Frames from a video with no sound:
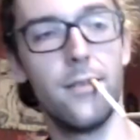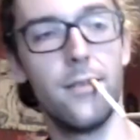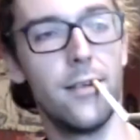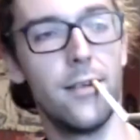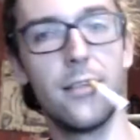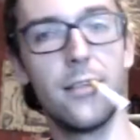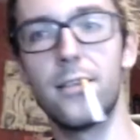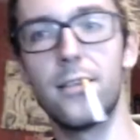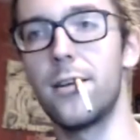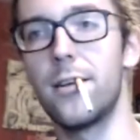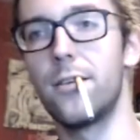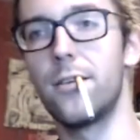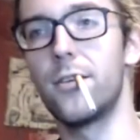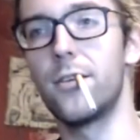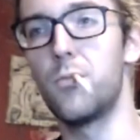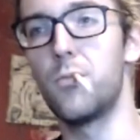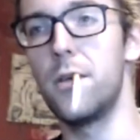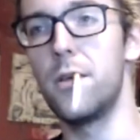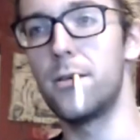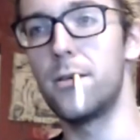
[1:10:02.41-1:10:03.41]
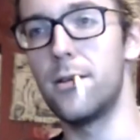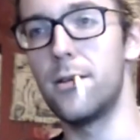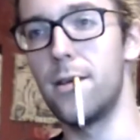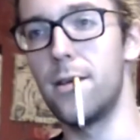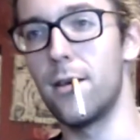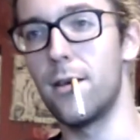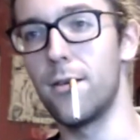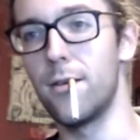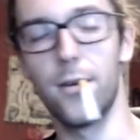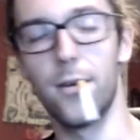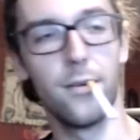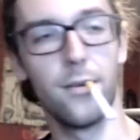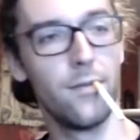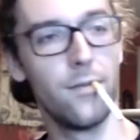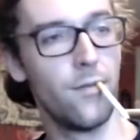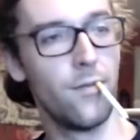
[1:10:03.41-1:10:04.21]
Is thing just pieced together?